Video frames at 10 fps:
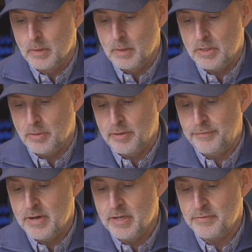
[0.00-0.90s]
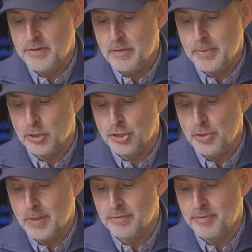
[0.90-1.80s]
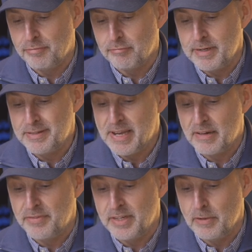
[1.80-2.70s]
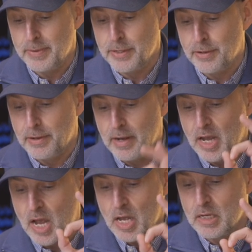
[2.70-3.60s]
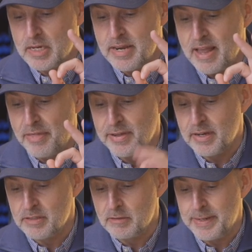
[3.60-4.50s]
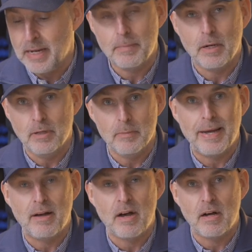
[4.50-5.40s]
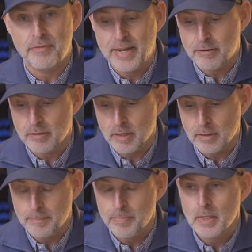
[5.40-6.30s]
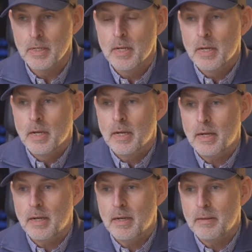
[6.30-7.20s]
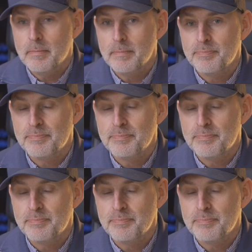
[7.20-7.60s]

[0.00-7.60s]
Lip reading: So on the first video, we got 203. Second video, we got nothing, because it's been uploaded about half an hour ago.